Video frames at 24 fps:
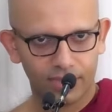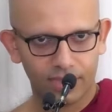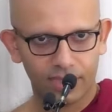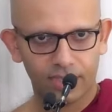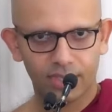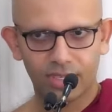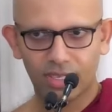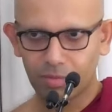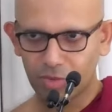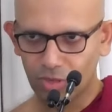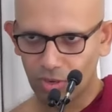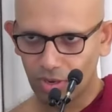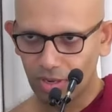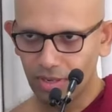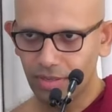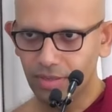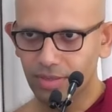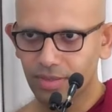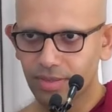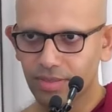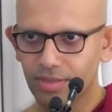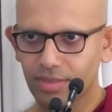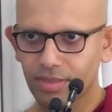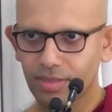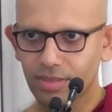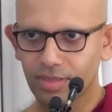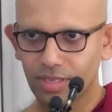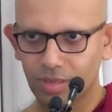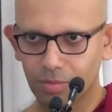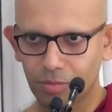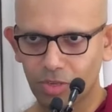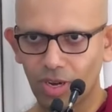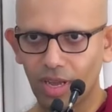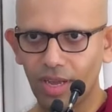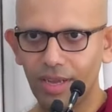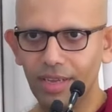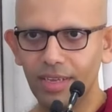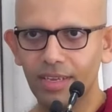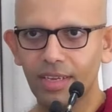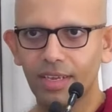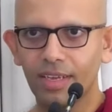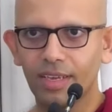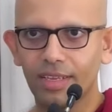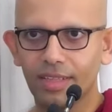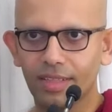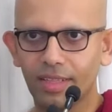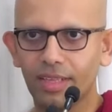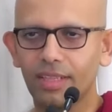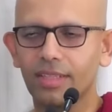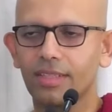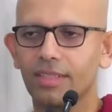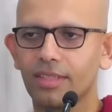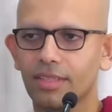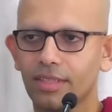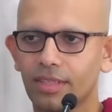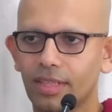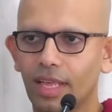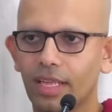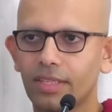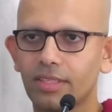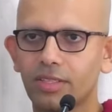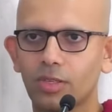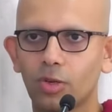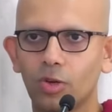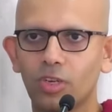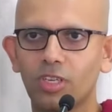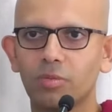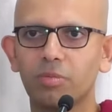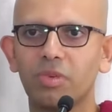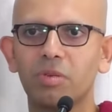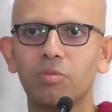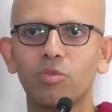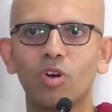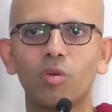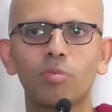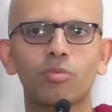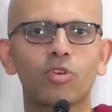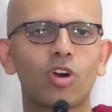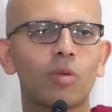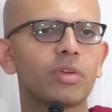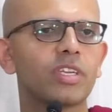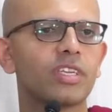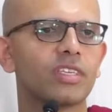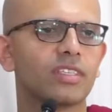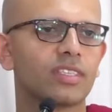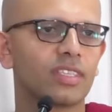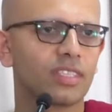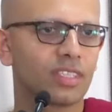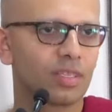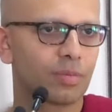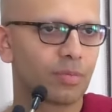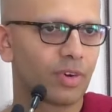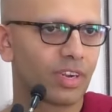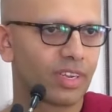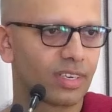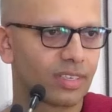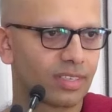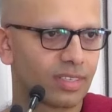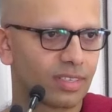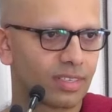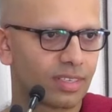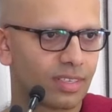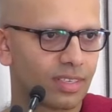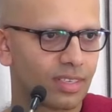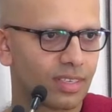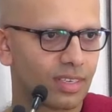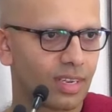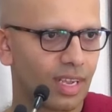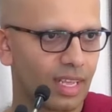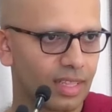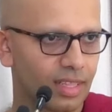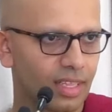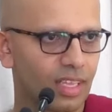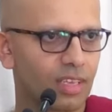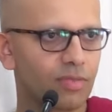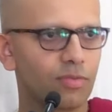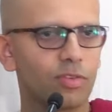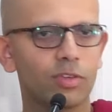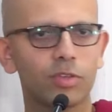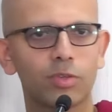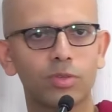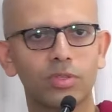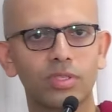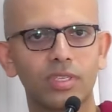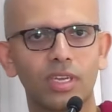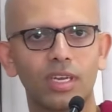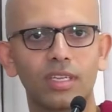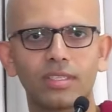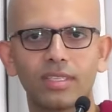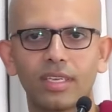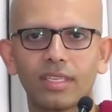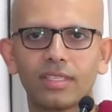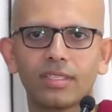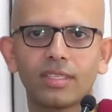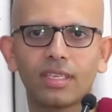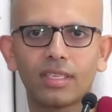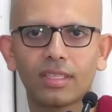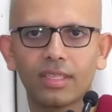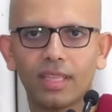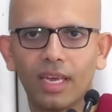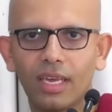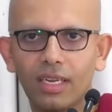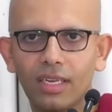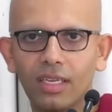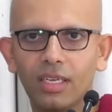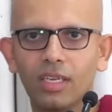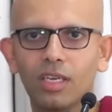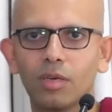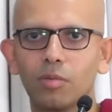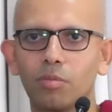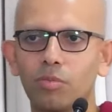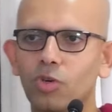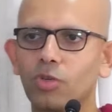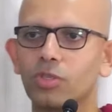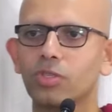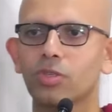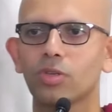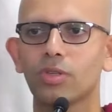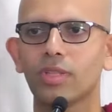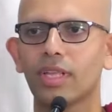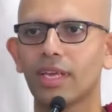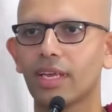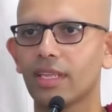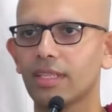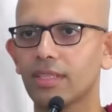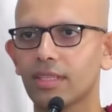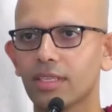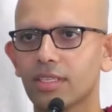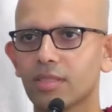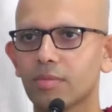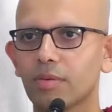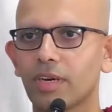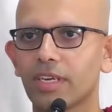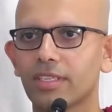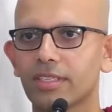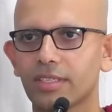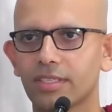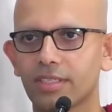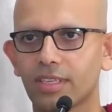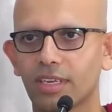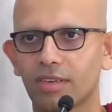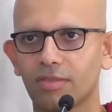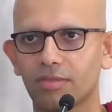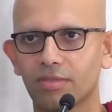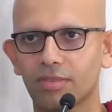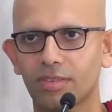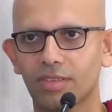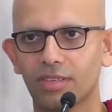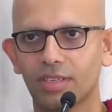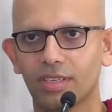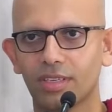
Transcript: stimulus stimuli then that's going to be more prominent in the brain and therefore you start sensing that more so than the spicy stuff